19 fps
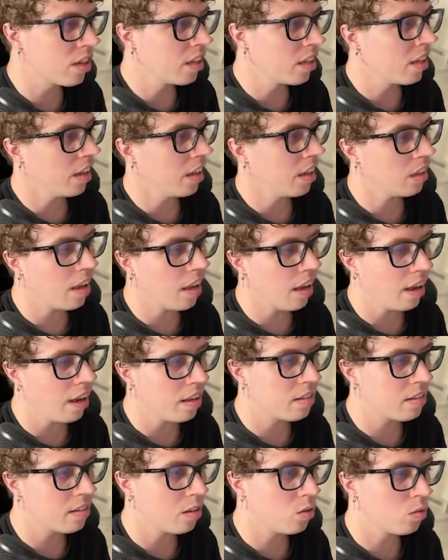in case
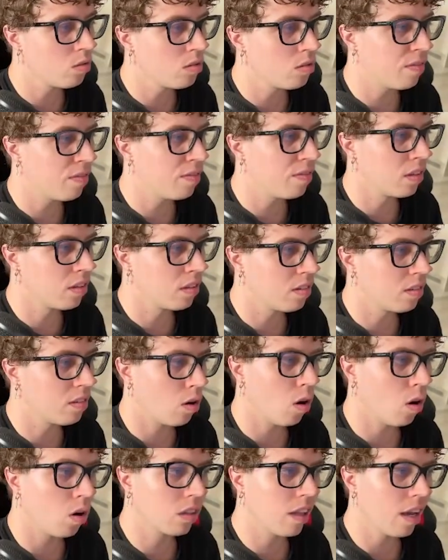the user fills the
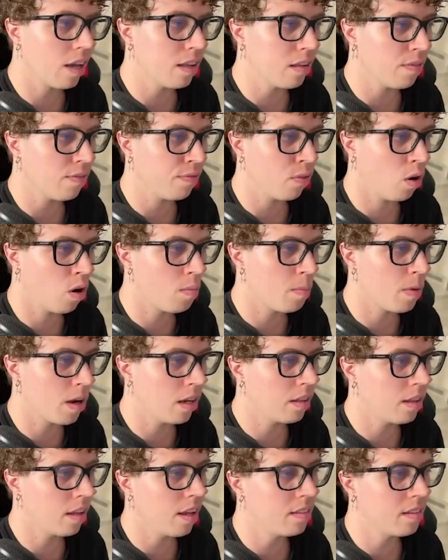wrong data format,
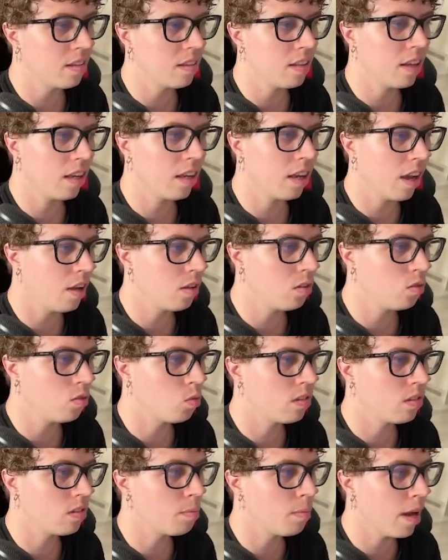as in the case
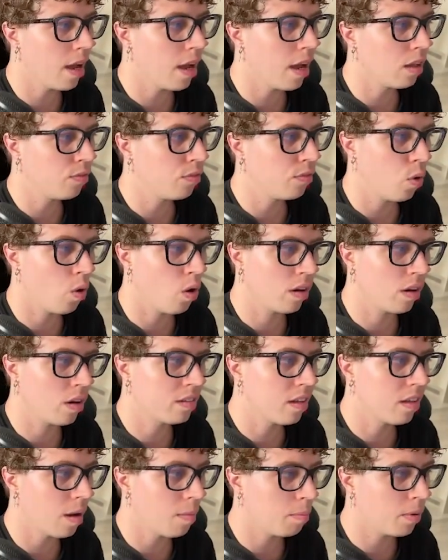with email, for
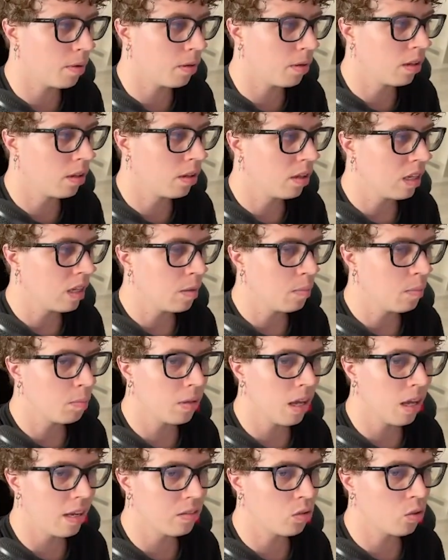example.
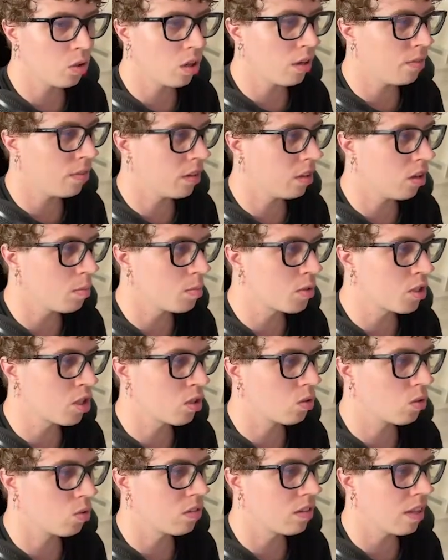Plus you have an option
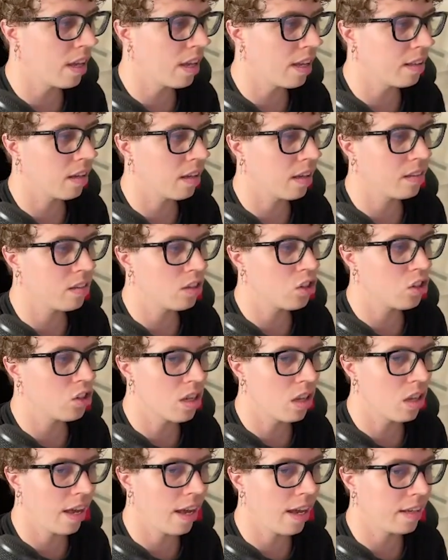to set the conditional
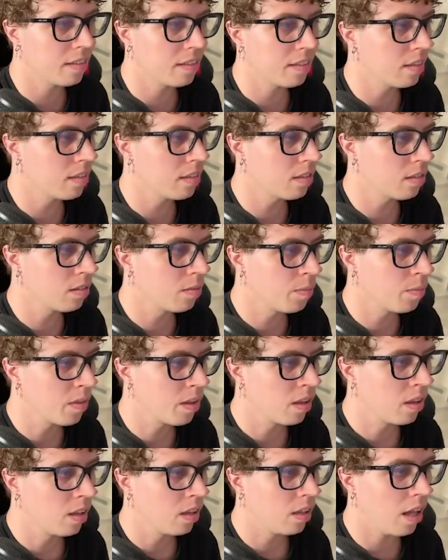exits,
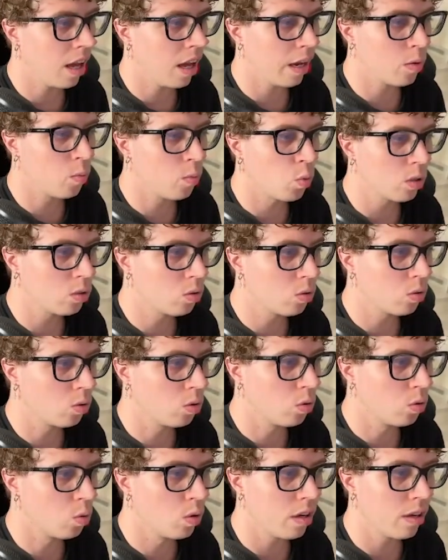like what to
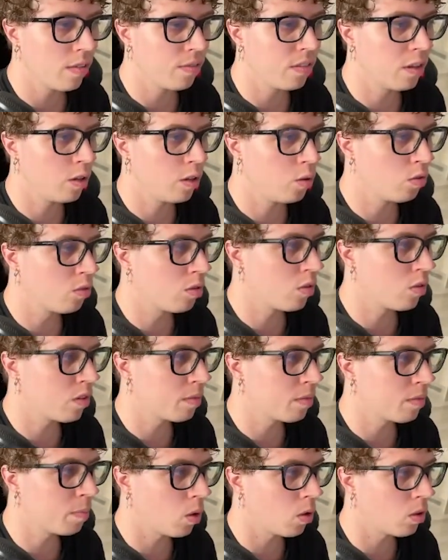do if the user
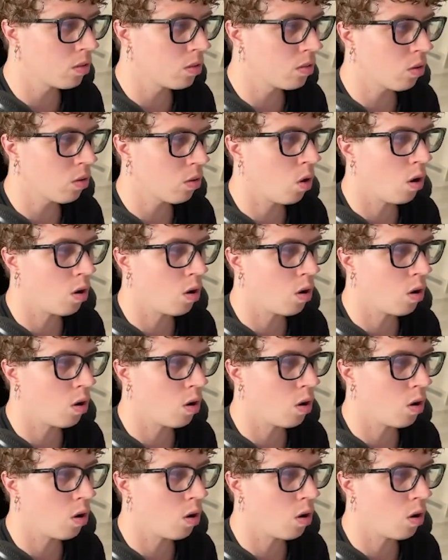responds or